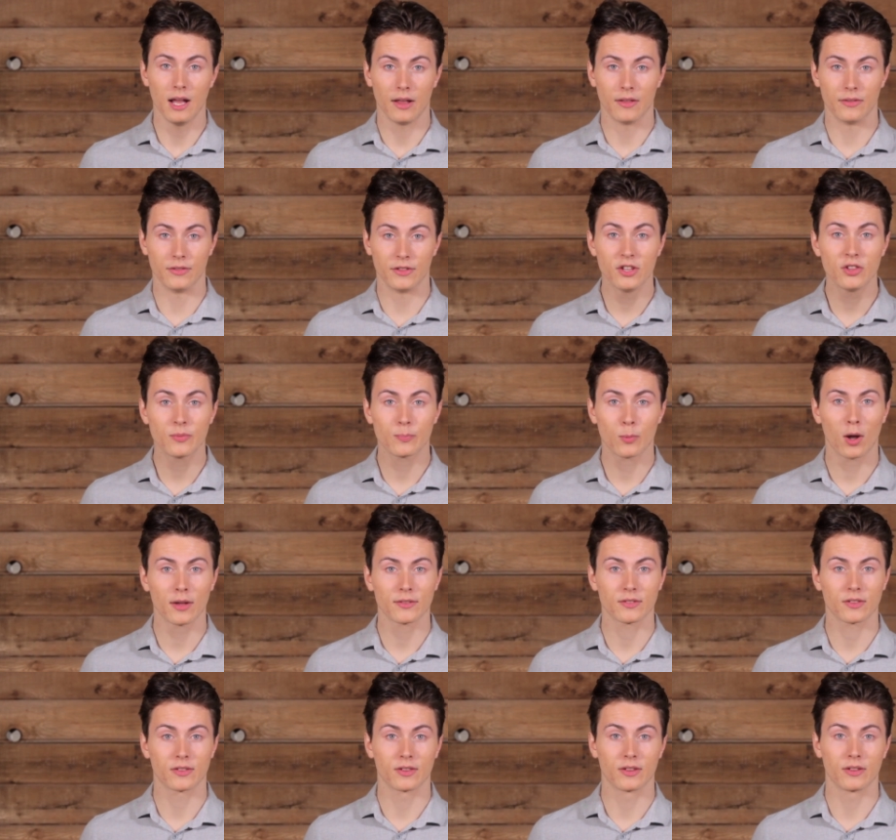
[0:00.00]
These
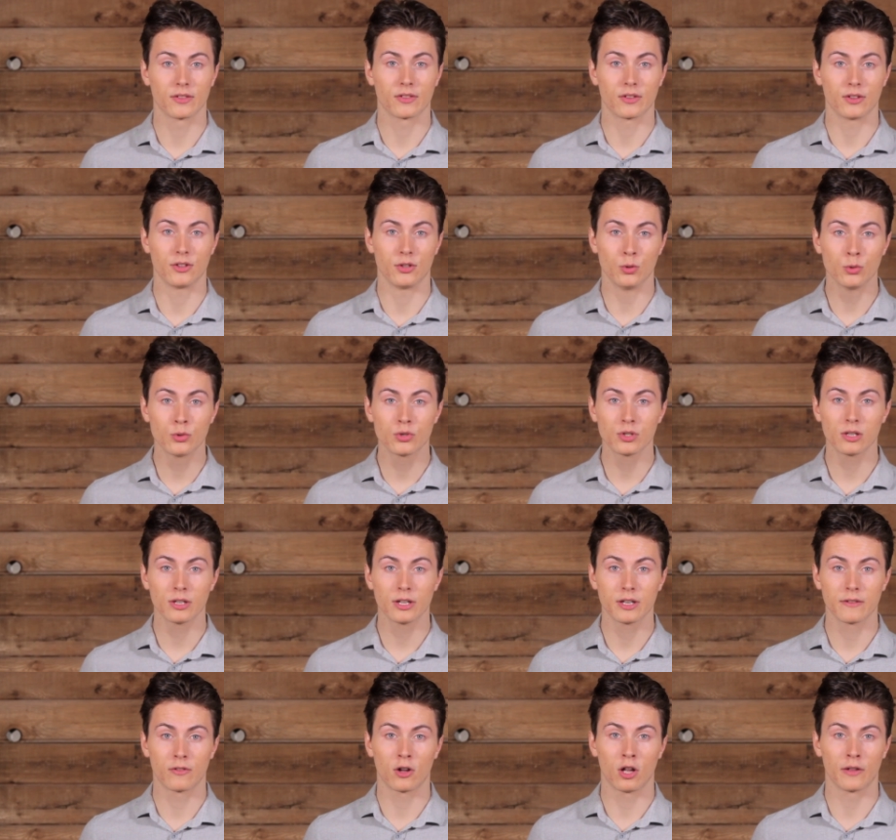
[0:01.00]
processes usually
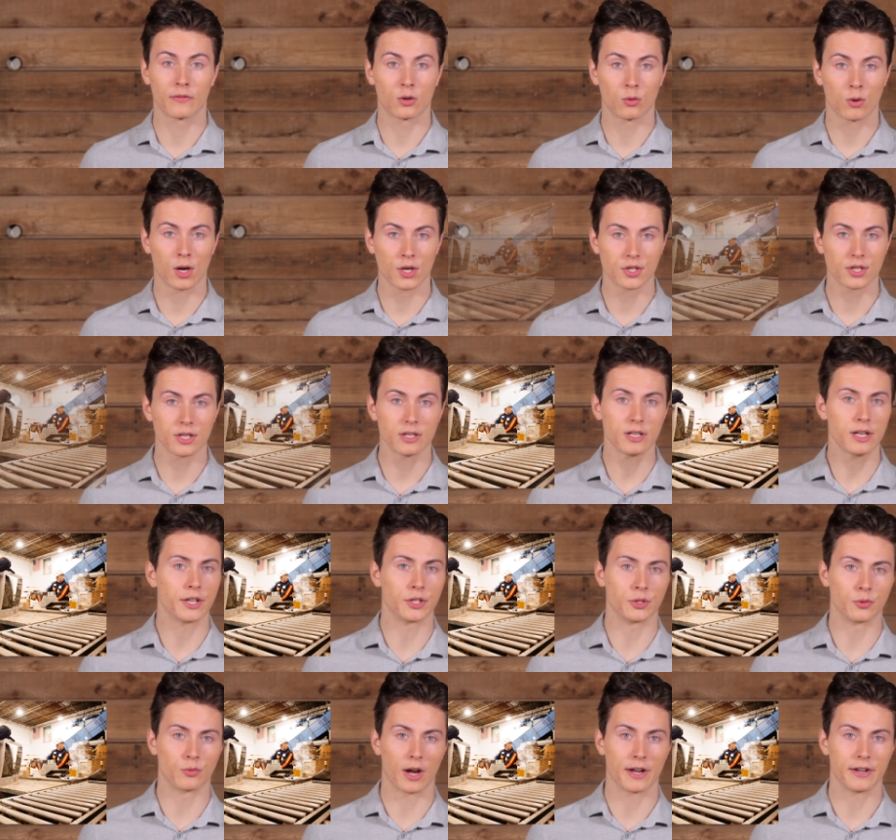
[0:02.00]
involve crushing
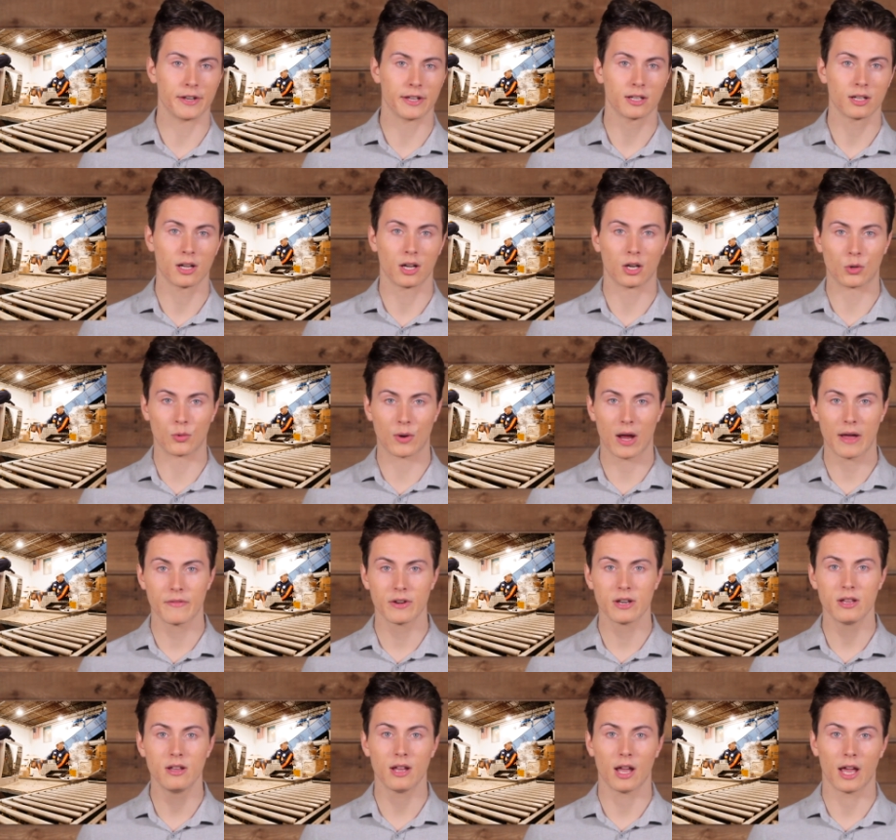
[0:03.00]
and grinding,
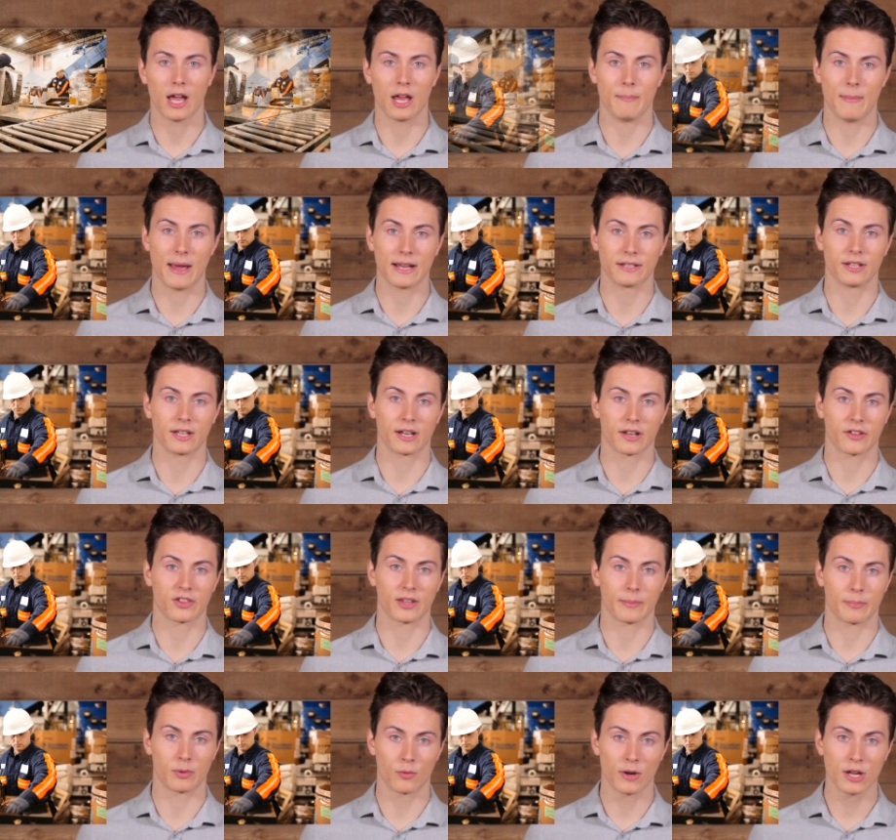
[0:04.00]
gravity and magnetic
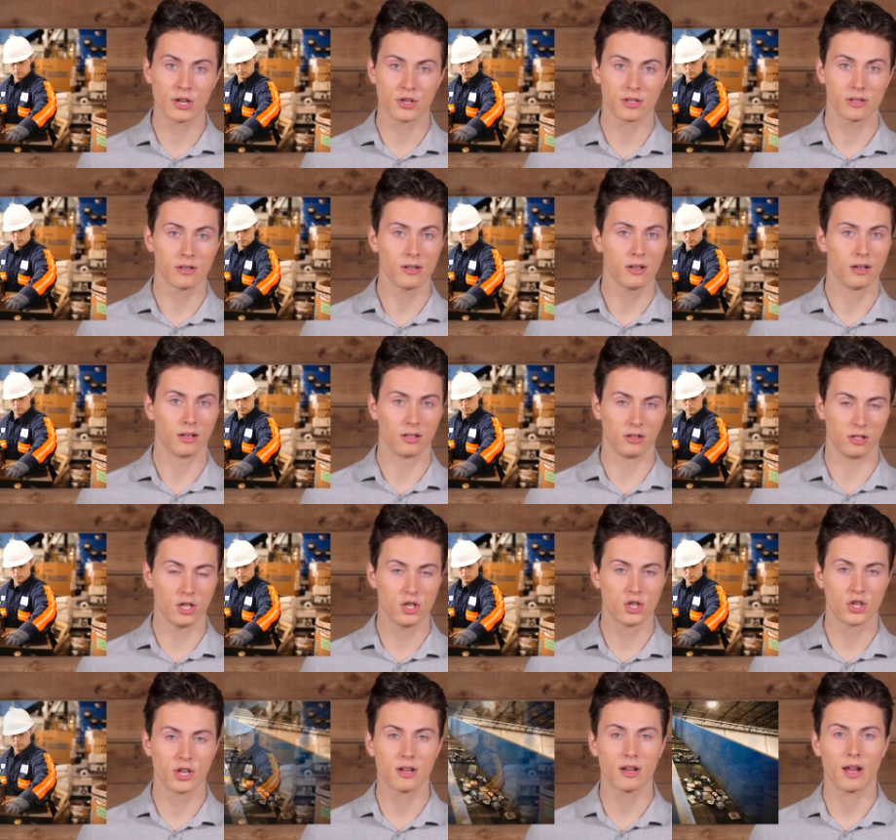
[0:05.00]
separation,
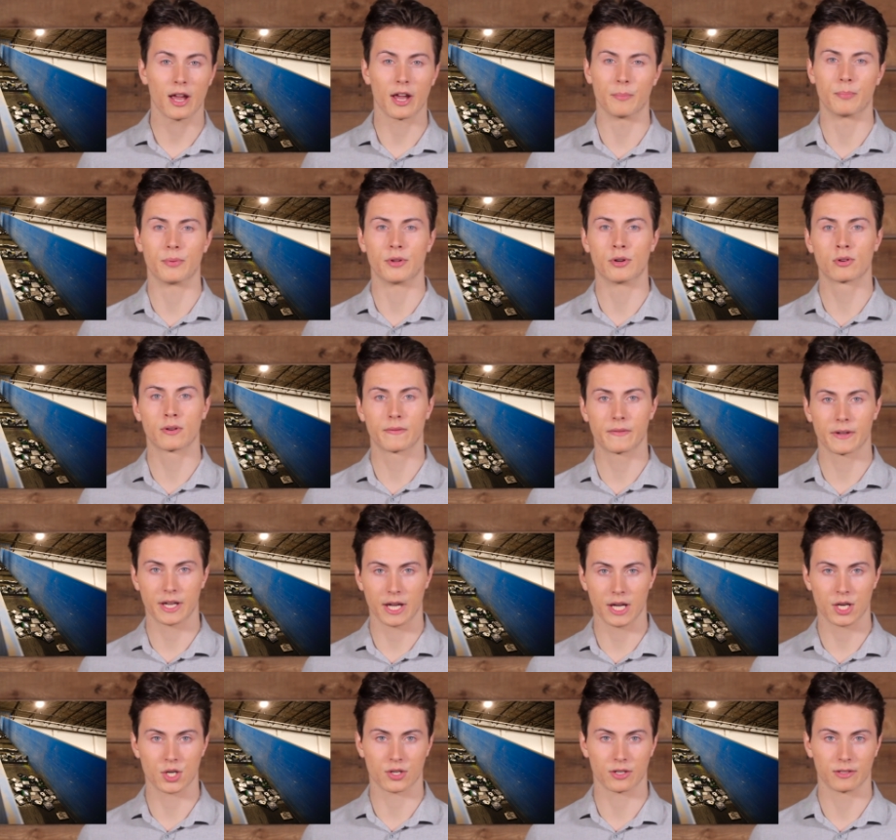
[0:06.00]
leaching and
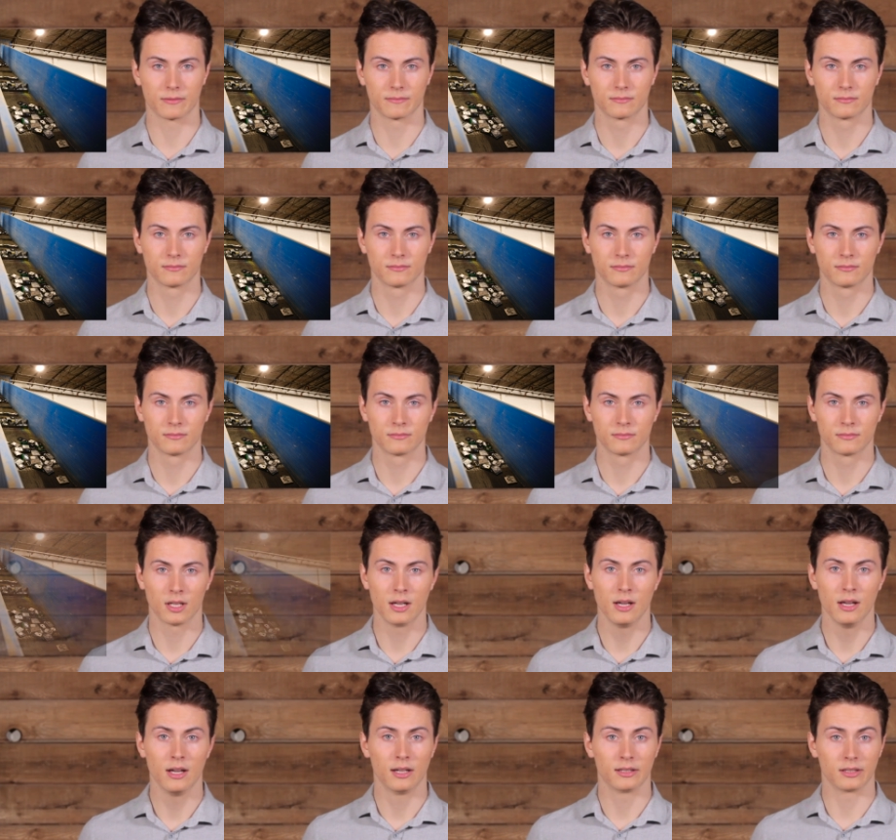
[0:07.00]
purification.
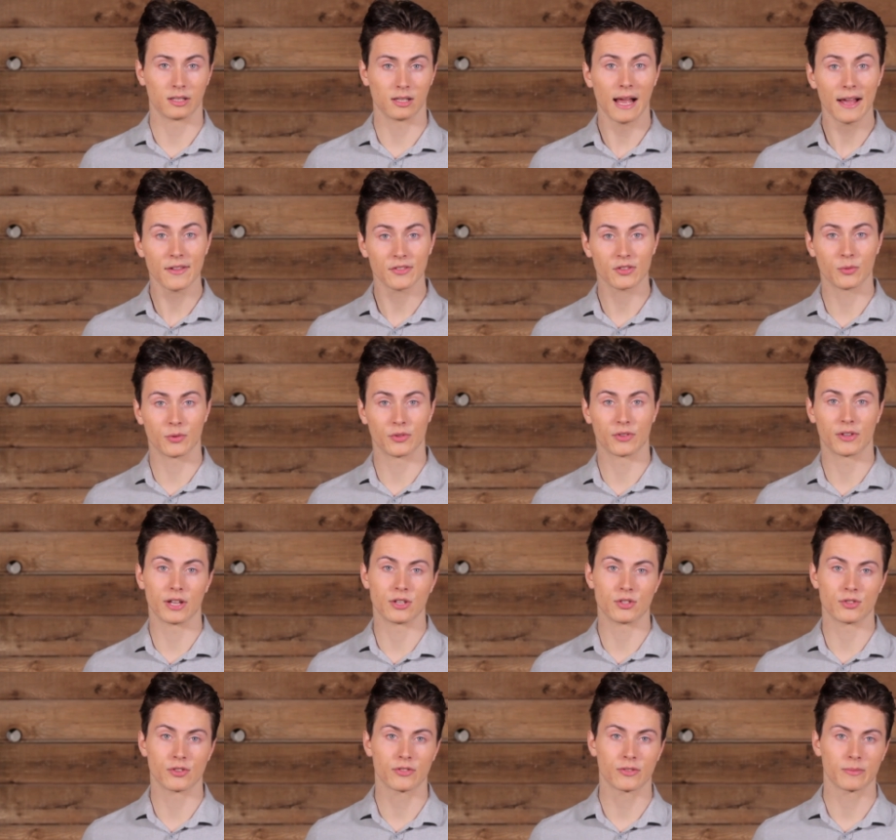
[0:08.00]
The last two
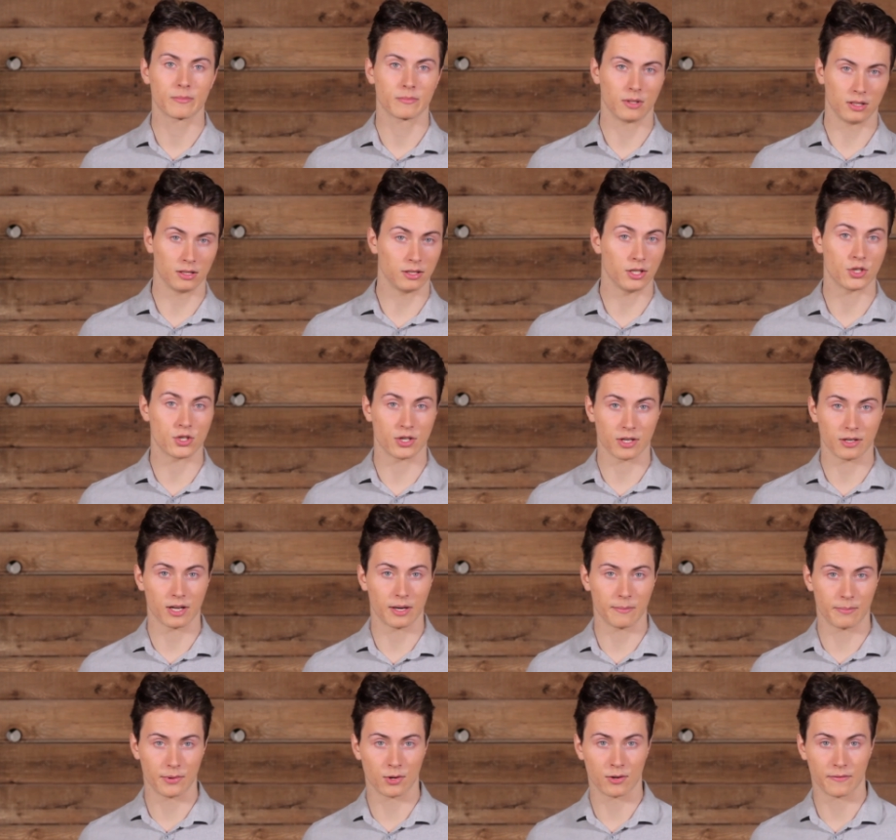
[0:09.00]
stages, leaching
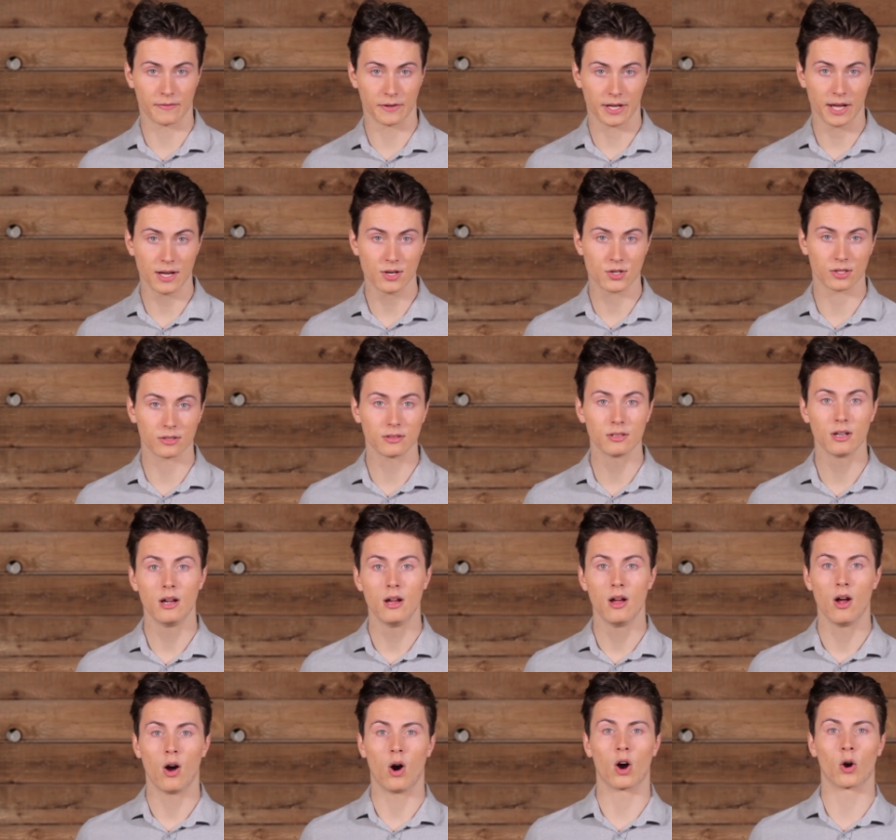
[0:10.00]
and purification,
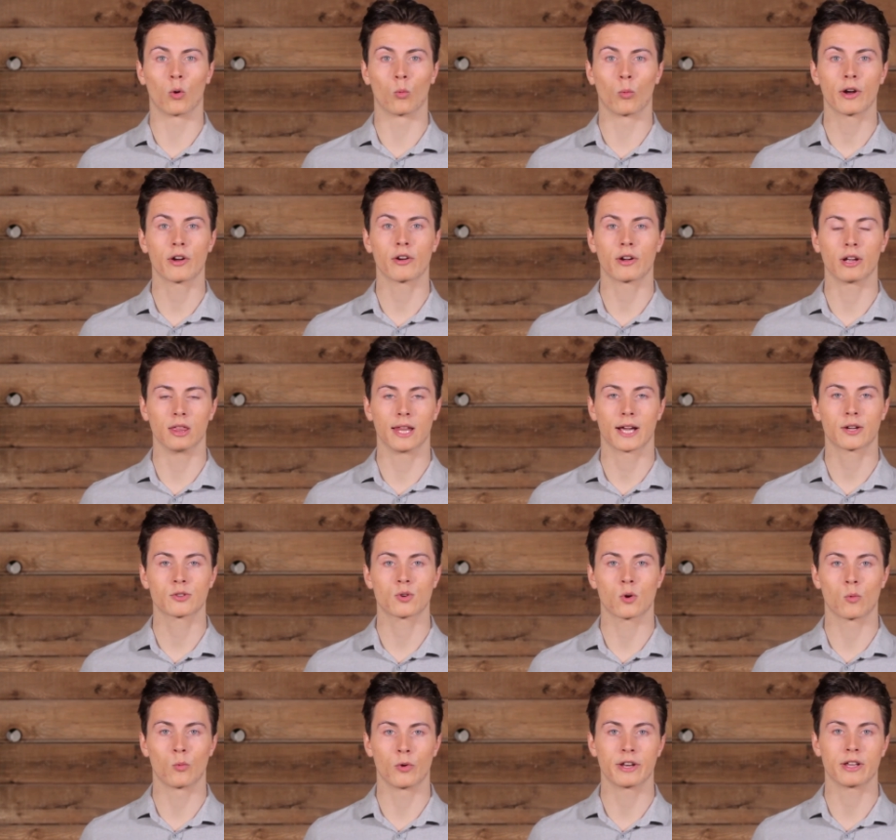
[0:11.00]
are where
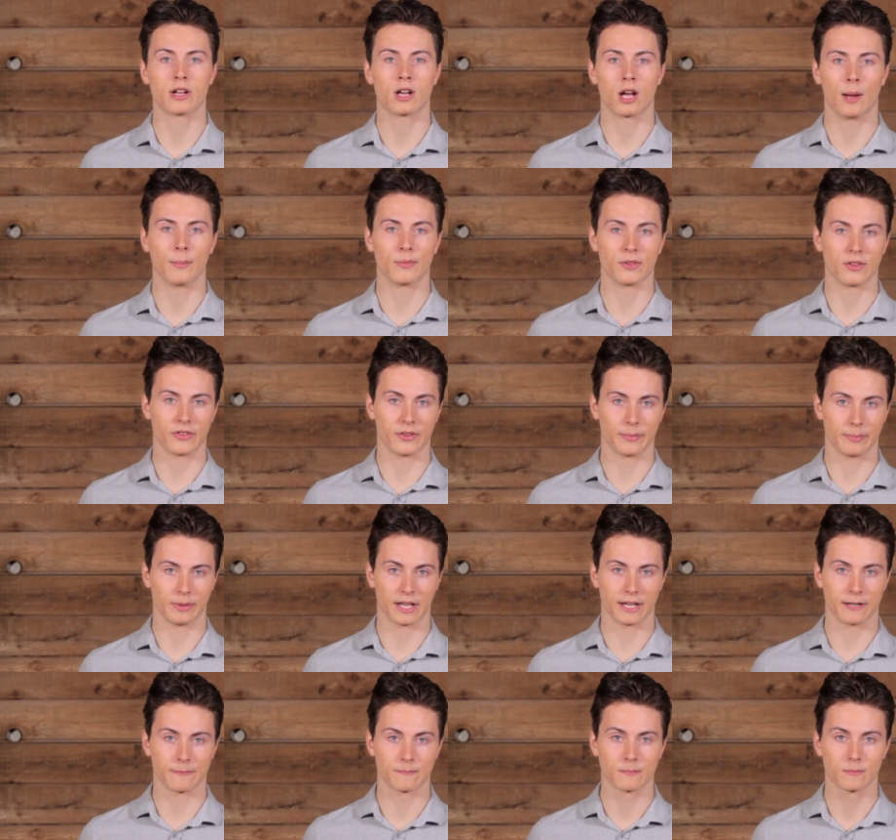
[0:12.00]
electrowinning comes into play.